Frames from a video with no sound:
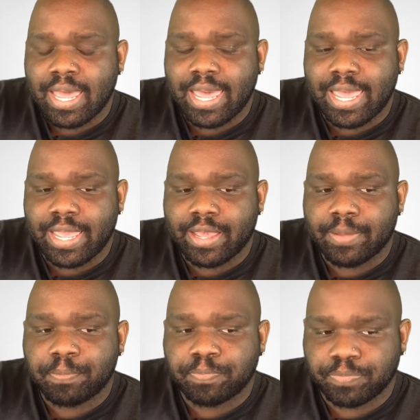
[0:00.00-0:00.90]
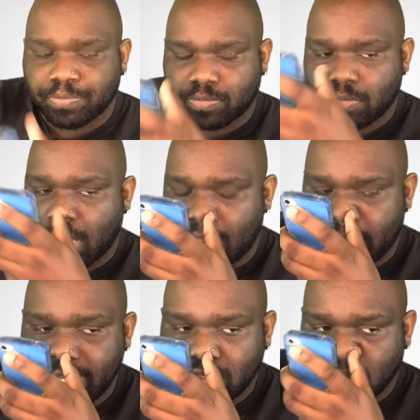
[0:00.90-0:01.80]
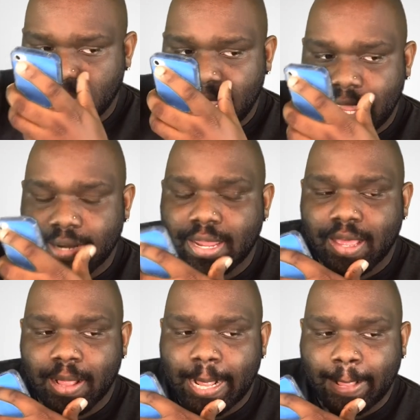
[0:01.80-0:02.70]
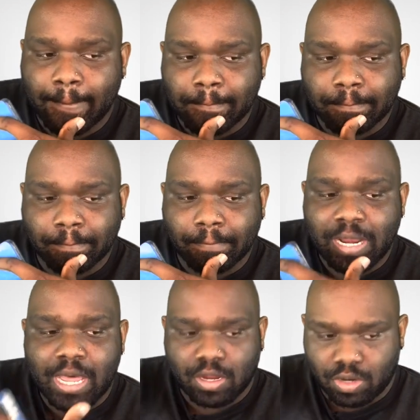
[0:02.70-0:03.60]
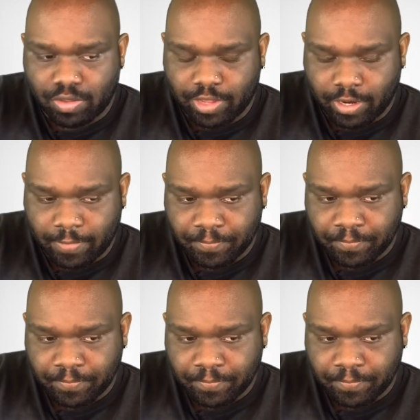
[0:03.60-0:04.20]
And Electra and um, Blanca are there.